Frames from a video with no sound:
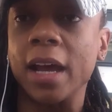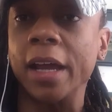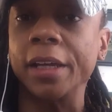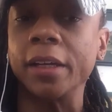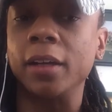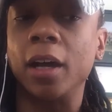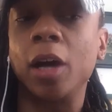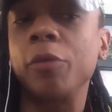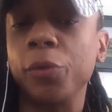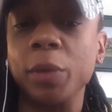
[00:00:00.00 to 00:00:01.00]
diet.
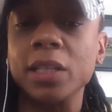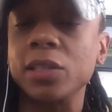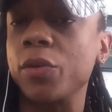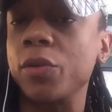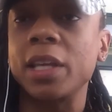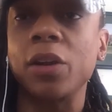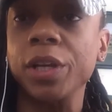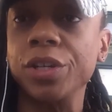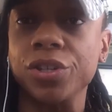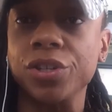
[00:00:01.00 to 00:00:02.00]
For me, as long as I
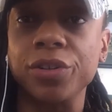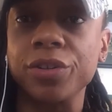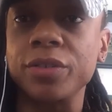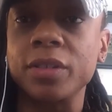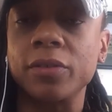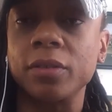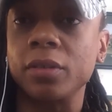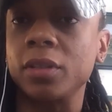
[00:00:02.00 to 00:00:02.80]
don't eat sugars,